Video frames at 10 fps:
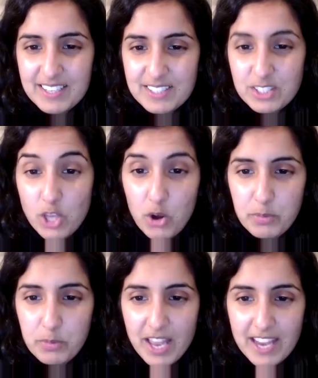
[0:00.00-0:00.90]
Sarah
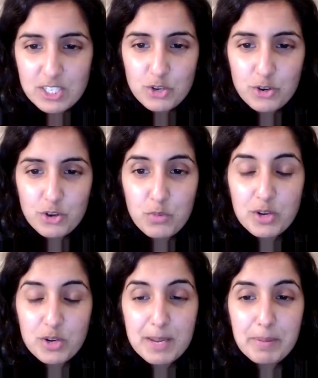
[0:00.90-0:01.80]
would like to know
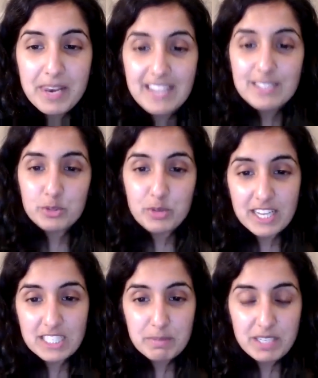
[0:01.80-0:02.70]
what complaints or
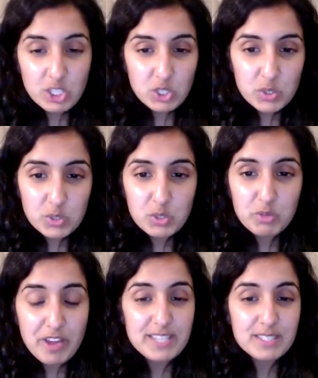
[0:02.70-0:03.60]
customer issues you
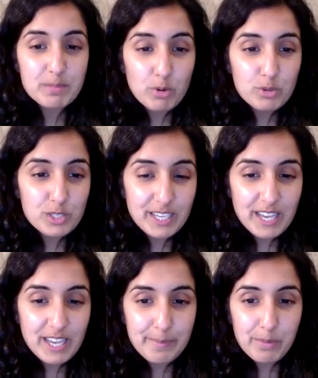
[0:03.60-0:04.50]
face
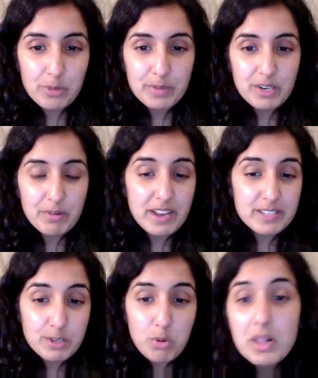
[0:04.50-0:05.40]
mostly at the moment around,
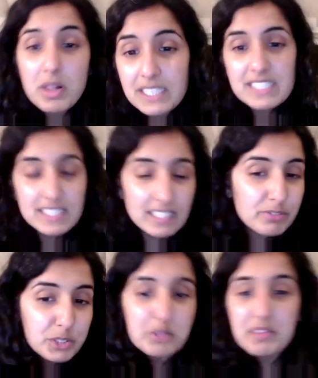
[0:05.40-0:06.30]
is it quality,
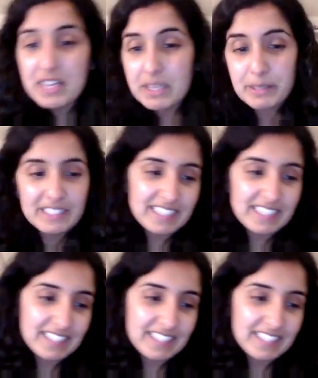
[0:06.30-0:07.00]
delivery, or availability?